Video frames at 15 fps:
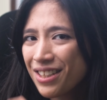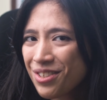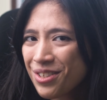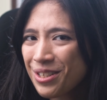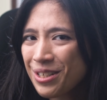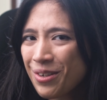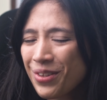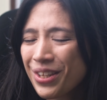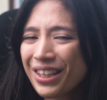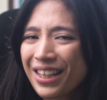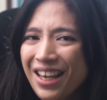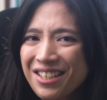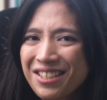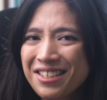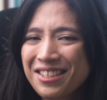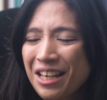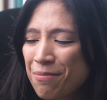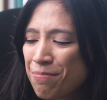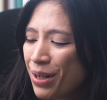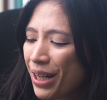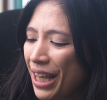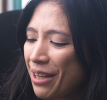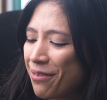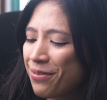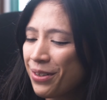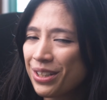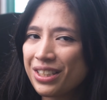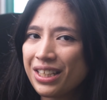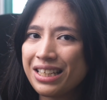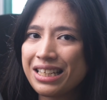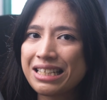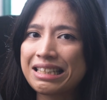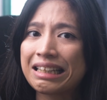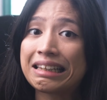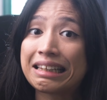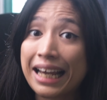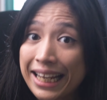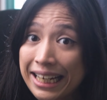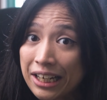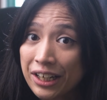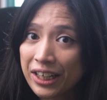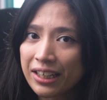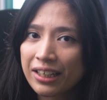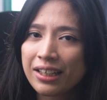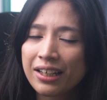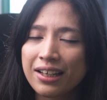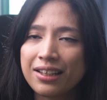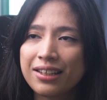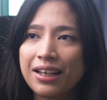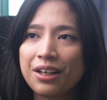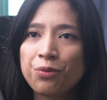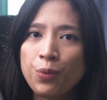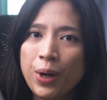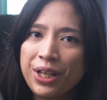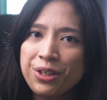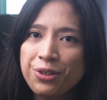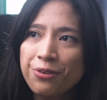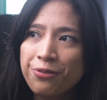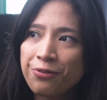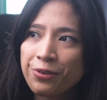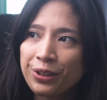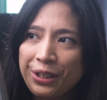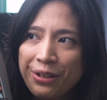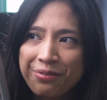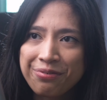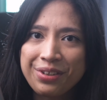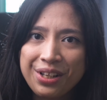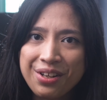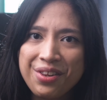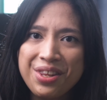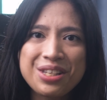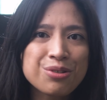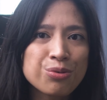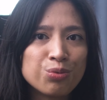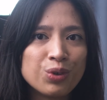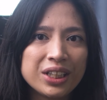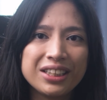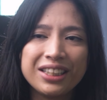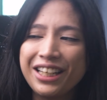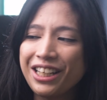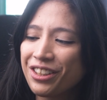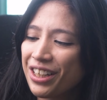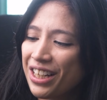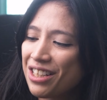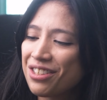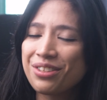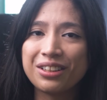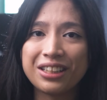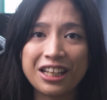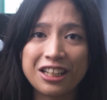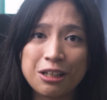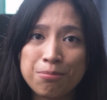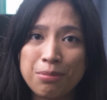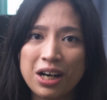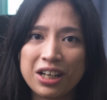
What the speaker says: Did you know that the Asus Zenbook A14 is lighter than when you fully fill this 1-liter insulated